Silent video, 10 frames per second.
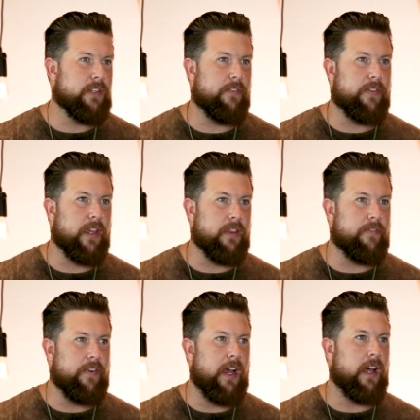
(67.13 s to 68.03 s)
If they can
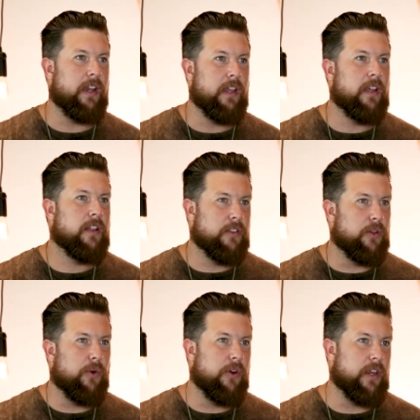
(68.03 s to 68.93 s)
find the
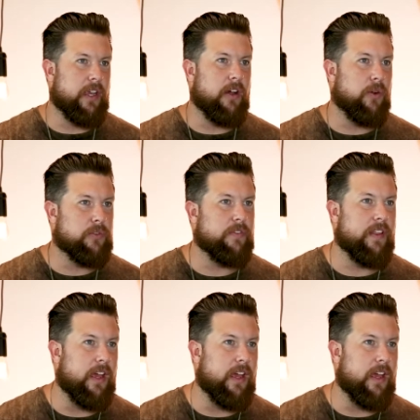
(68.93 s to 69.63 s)
Lord and get a hold of